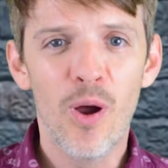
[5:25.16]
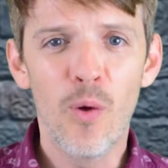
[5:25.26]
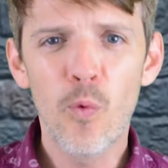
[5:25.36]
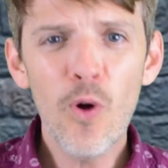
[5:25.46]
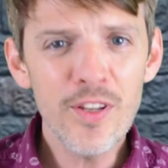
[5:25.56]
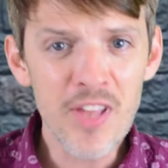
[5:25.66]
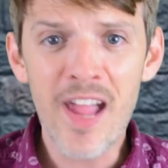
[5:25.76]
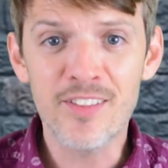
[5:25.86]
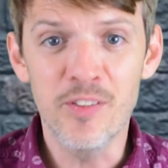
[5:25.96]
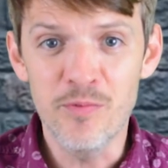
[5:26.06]
Roy's
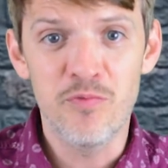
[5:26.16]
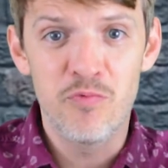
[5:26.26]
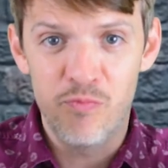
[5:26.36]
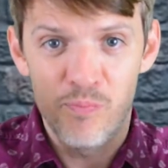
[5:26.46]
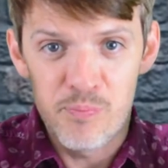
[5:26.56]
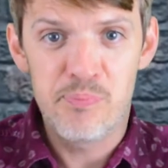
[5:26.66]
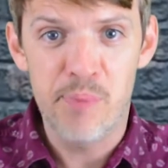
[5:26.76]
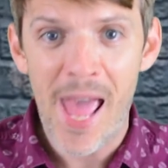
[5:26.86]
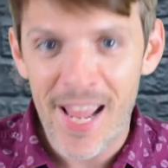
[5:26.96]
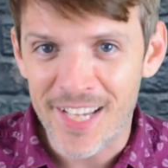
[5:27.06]
acting
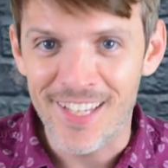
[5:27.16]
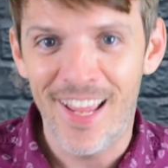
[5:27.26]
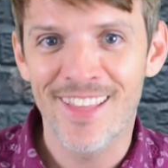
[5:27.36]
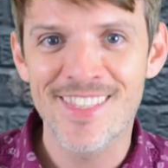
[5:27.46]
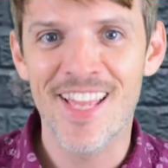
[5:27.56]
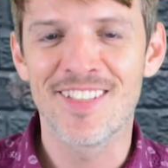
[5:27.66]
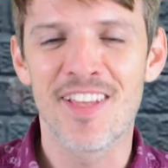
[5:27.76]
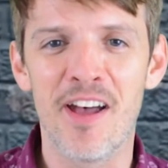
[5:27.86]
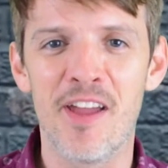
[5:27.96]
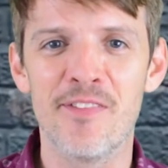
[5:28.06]
batty at that
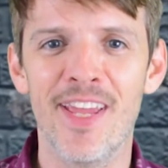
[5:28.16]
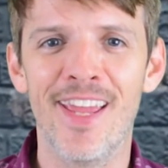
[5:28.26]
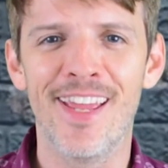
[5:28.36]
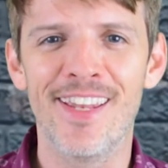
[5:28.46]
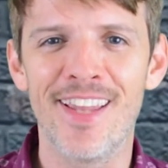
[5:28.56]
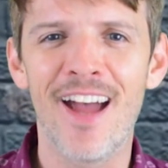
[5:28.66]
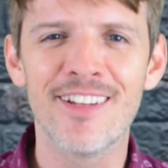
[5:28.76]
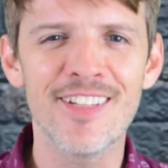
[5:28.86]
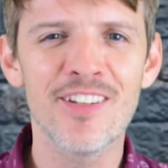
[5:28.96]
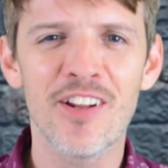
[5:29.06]
time, and I
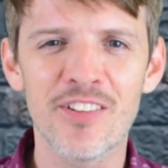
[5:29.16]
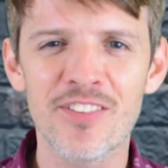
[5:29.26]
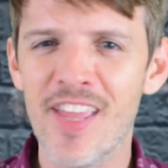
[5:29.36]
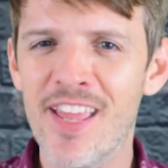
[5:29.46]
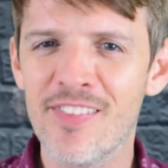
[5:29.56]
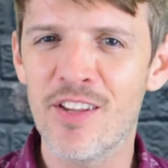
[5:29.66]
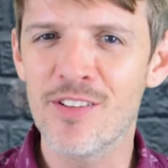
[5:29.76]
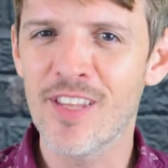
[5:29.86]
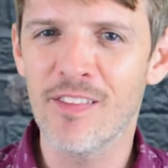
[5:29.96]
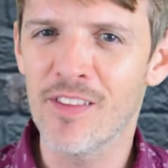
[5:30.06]
didn't understand
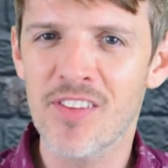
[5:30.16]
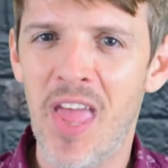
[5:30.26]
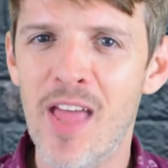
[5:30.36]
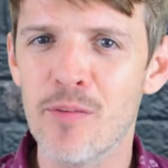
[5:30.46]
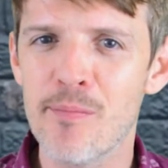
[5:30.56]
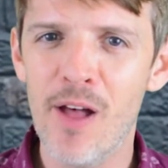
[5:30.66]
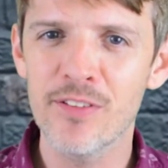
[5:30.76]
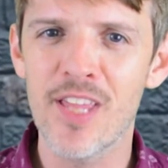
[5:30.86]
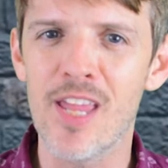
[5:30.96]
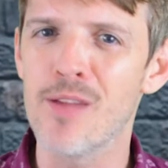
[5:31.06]
there's like this cat and
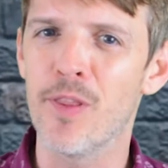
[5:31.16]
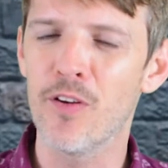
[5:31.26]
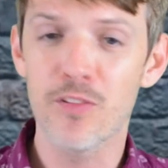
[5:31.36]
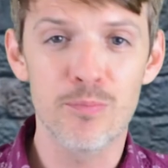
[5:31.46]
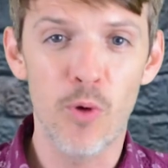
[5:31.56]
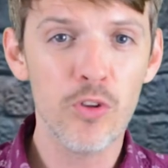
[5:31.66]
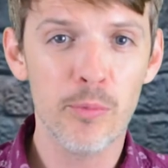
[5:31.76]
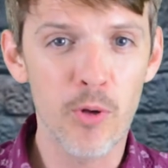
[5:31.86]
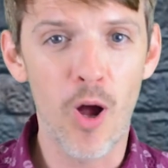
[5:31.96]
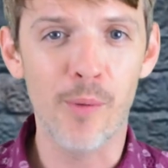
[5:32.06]
mouse game, and there's
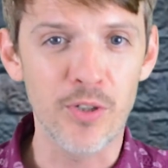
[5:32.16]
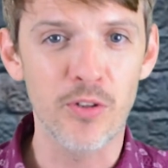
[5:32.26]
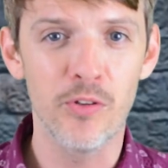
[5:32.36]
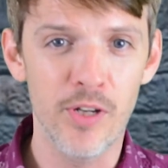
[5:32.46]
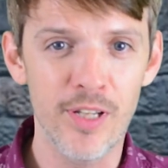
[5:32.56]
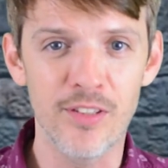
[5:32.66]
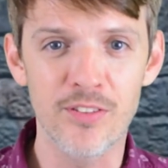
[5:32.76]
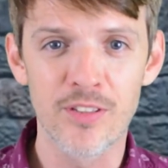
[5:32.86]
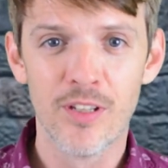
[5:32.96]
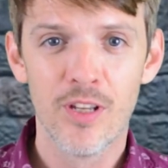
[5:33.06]
multiple
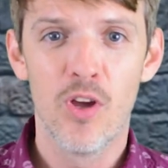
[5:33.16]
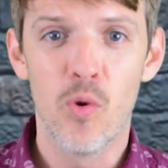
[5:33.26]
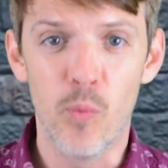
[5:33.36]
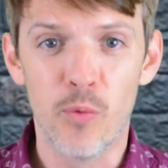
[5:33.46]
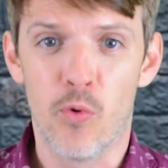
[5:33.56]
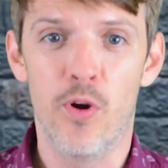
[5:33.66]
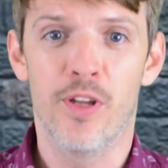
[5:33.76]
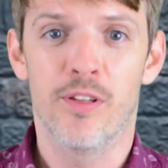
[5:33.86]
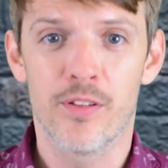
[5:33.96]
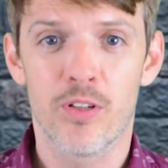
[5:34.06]
opportunities when
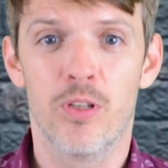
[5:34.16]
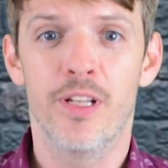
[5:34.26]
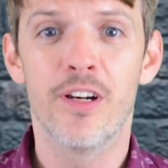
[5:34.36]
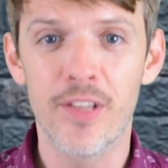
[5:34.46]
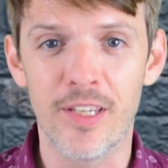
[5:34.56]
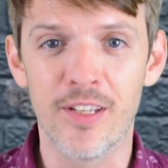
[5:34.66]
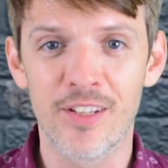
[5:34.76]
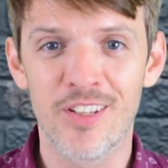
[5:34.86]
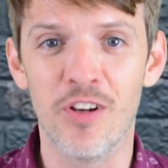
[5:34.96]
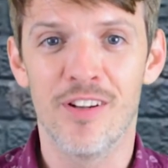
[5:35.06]
Roy clearly
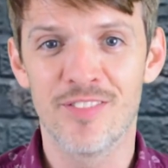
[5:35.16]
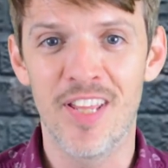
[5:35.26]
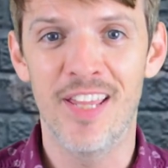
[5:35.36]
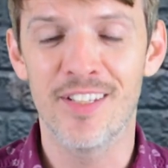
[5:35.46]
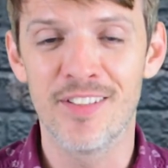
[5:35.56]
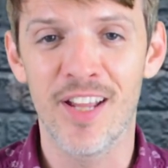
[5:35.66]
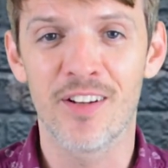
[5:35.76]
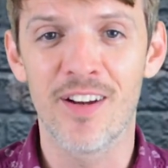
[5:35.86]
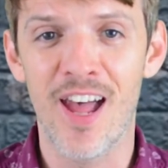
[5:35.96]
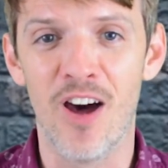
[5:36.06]
could have taken
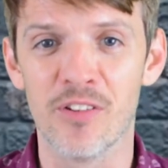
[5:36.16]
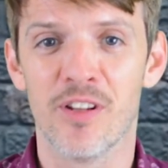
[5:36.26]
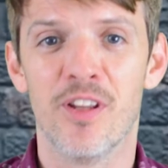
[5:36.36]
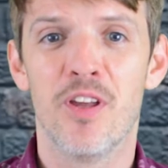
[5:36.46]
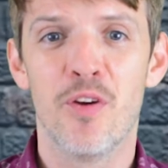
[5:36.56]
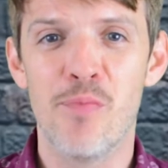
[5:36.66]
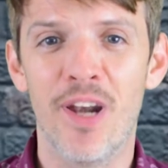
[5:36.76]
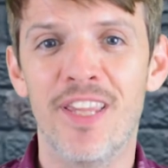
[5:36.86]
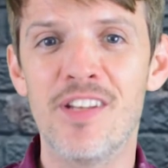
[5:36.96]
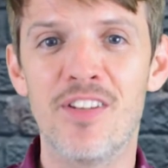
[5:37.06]
Deckard out,
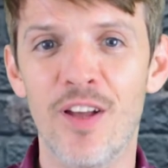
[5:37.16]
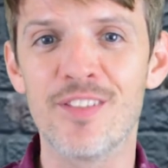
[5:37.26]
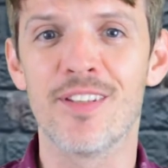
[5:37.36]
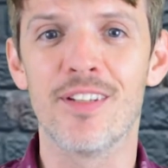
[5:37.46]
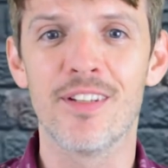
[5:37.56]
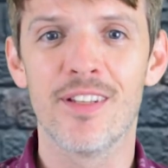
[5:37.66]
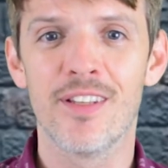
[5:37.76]
but he doesn't.